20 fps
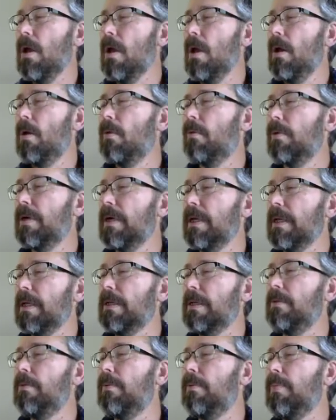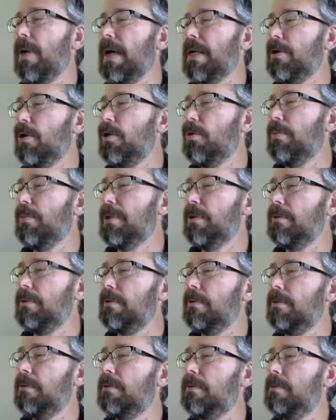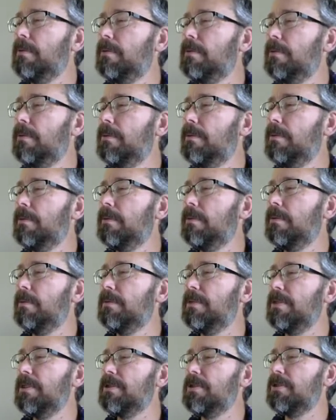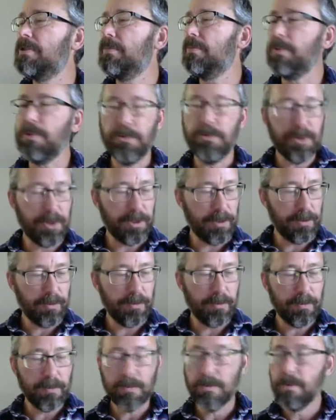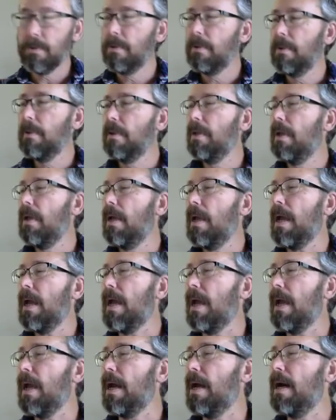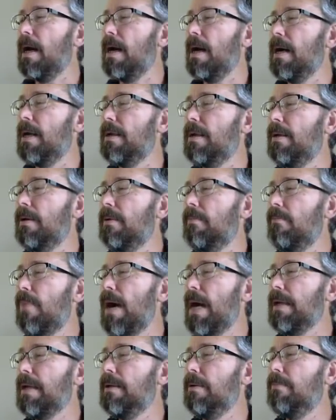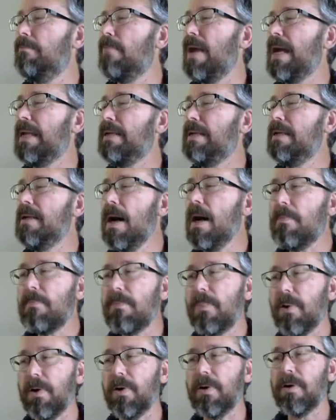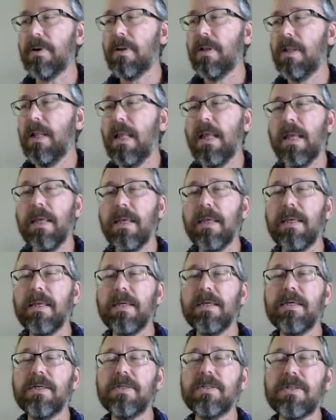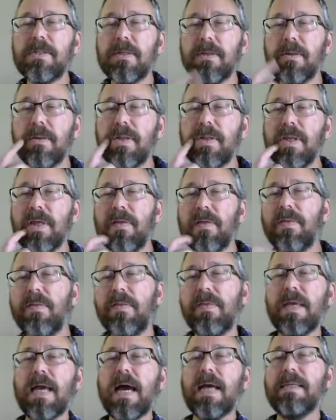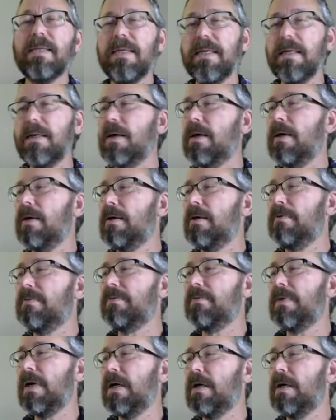I'm going to equal binomial distribution. And my number is the idea of